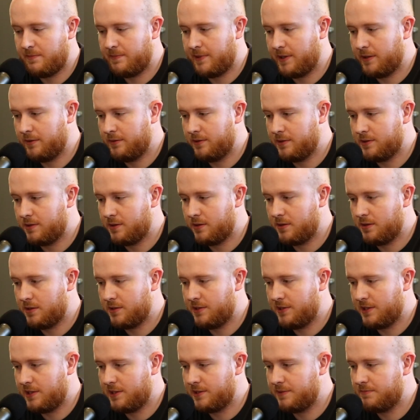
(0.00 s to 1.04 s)
of both, isn't it? It
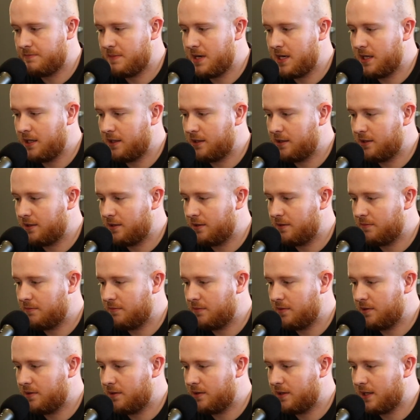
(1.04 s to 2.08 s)
says the
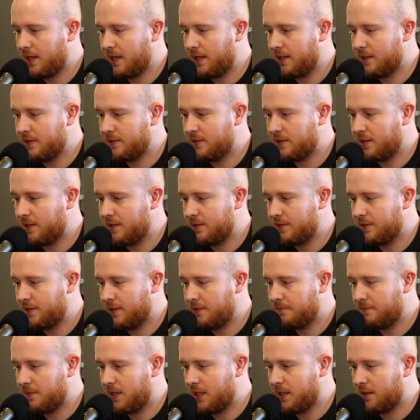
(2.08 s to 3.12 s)
ASA
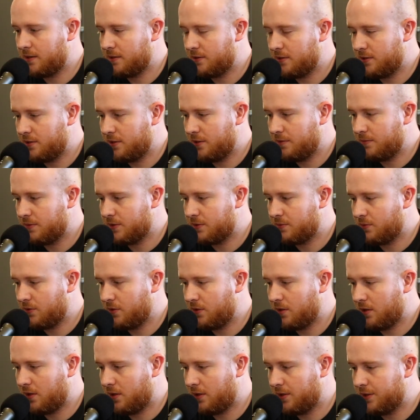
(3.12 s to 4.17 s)
said many consumers were
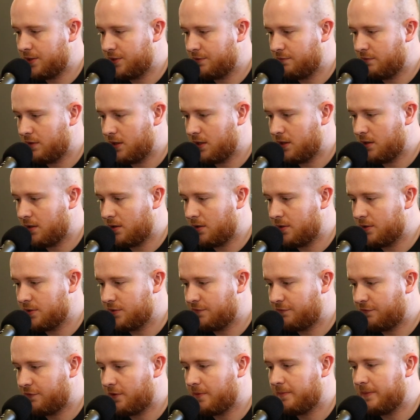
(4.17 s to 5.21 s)
unlikely to realise
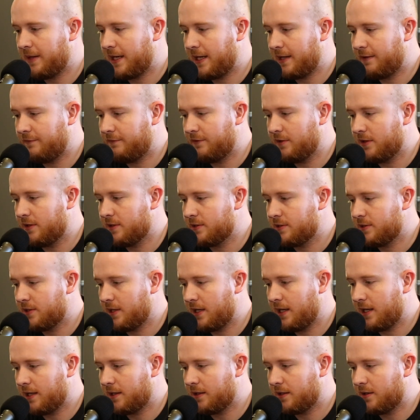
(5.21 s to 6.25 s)
from the adverts that
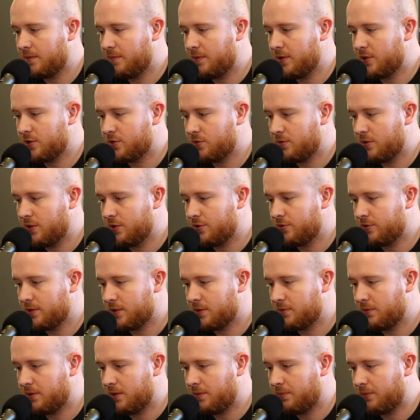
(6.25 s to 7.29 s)
he had a commercial
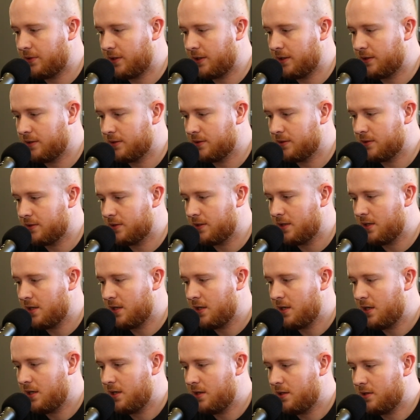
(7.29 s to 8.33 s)
interest with the brands,
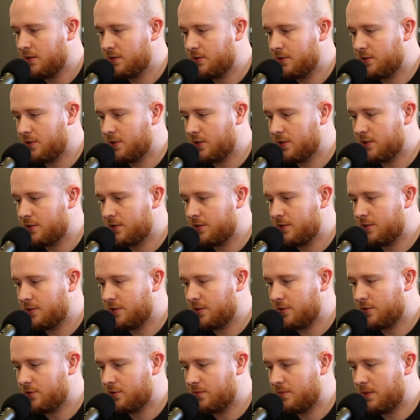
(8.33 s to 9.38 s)
and suggested
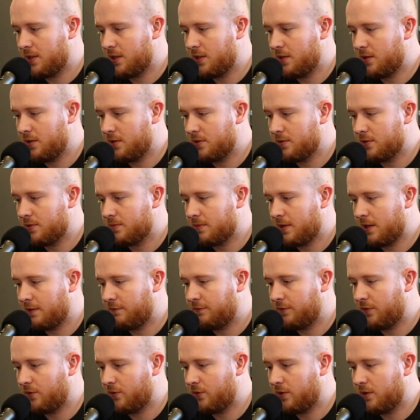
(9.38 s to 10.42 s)
social media users may
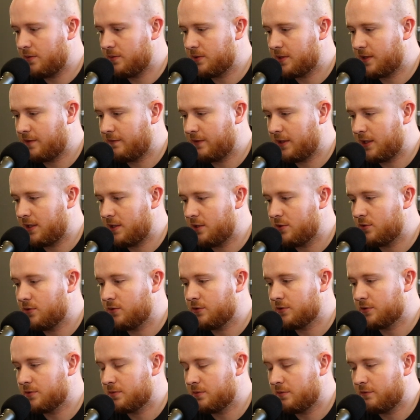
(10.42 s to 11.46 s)
have thought he was giving an
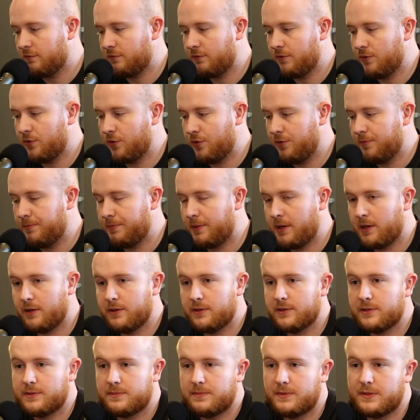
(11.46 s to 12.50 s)
endorsement from an
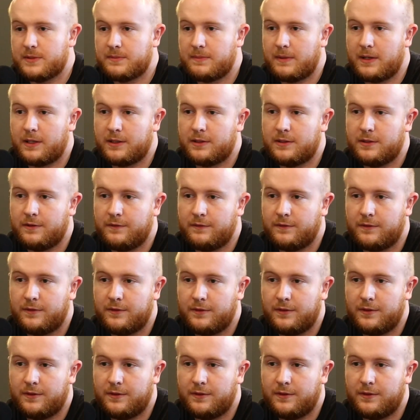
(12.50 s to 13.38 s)
unbiased perspective.